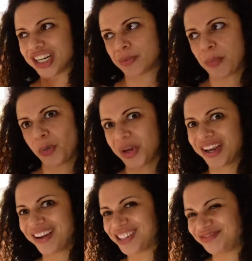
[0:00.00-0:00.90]
and pop it
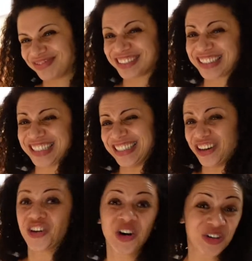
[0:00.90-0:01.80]
here
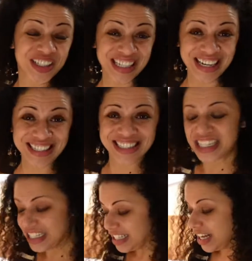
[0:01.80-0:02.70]
or at the end,
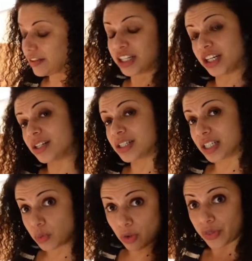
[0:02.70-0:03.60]
and then you can
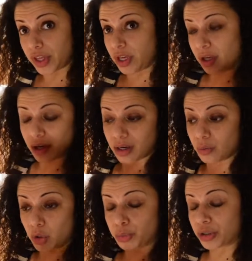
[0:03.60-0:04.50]
see what
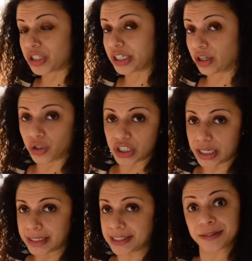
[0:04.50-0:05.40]
the protein
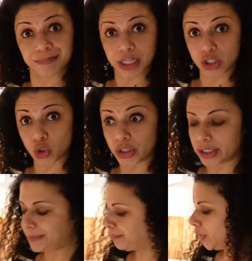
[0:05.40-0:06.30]
content is, that sort of
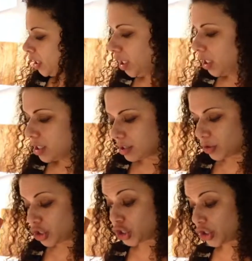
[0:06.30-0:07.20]
thing. So I'm
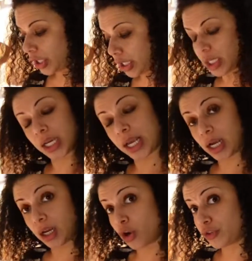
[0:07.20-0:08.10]
going to chuck in a
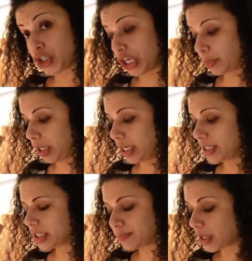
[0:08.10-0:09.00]
can of
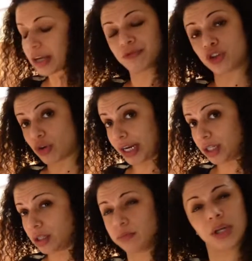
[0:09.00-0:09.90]
chickpeas. I've
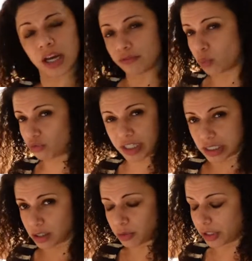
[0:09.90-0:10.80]
drained them, haven't
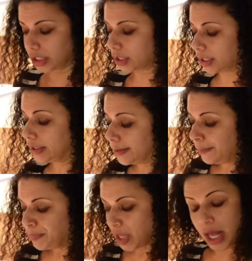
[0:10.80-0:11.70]
rinsed them or anything,
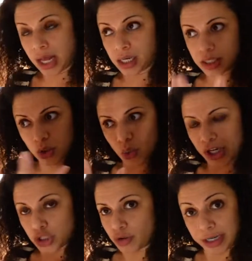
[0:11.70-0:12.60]
and when I
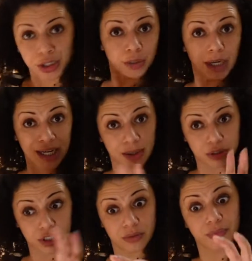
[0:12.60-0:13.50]
drained them I
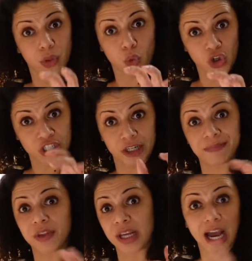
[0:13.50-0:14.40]
kept the water,
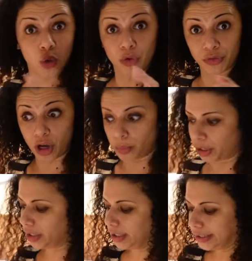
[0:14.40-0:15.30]
the
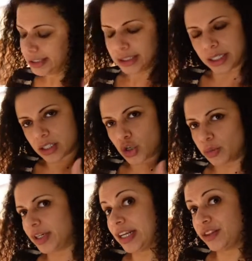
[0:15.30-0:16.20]
aquafaba, and that's
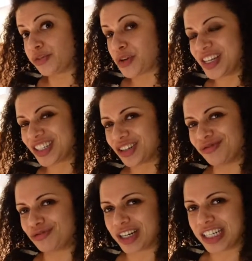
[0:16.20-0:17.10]
gone in the freezer
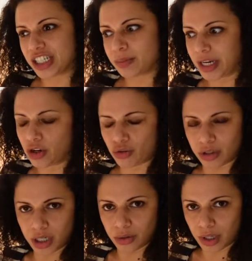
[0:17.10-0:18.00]
ready to make
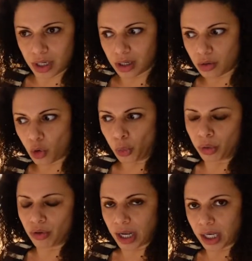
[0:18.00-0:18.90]
granola or
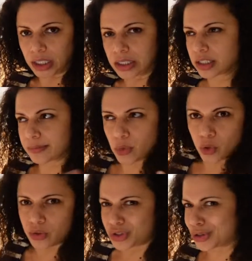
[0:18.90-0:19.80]
meringues,
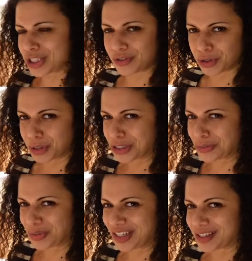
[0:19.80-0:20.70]
all sorts of other bits
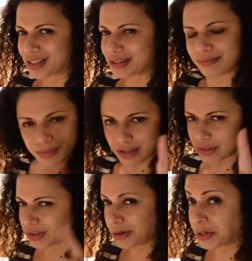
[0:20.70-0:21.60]
and pieces. Never
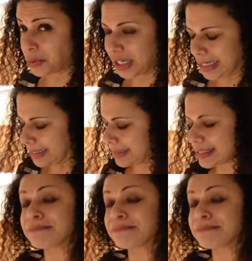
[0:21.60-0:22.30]
throw it away, kids.